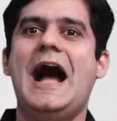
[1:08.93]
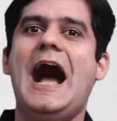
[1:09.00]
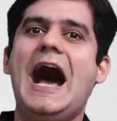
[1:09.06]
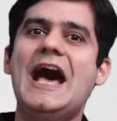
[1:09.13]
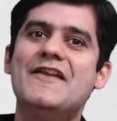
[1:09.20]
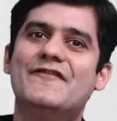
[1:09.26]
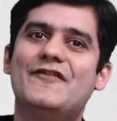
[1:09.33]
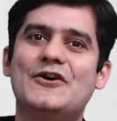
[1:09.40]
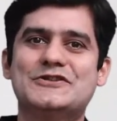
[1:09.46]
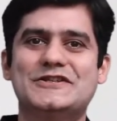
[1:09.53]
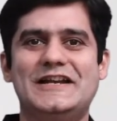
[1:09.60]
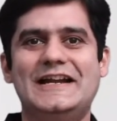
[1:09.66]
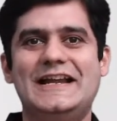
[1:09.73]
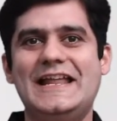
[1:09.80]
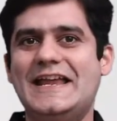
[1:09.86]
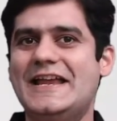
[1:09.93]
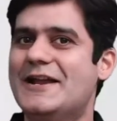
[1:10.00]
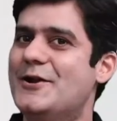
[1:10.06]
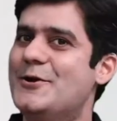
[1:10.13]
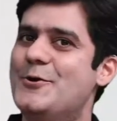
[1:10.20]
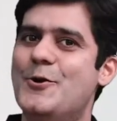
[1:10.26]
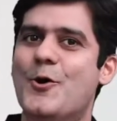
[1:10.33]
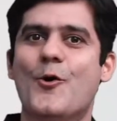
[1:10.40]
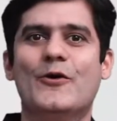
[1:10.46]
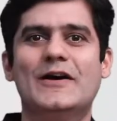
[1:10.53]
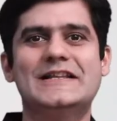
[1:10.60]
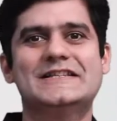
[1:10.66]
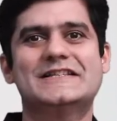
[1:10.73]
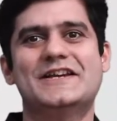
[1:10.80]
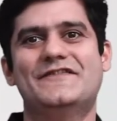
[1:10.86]
Unfortunately, no one
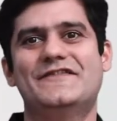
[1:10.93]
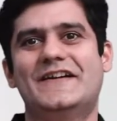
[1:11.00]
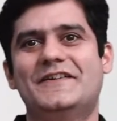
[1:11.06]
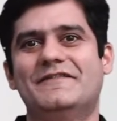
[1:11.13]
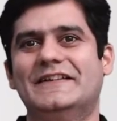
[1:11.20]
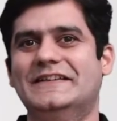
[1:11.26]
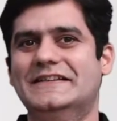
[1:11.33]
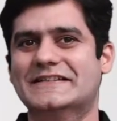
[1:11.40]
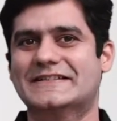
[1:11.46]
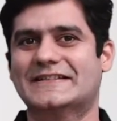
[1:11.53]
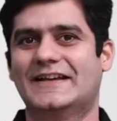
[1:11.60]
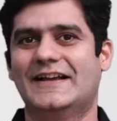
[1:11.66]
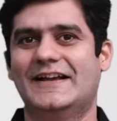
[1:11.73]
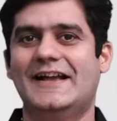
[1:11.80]
is gifted with this.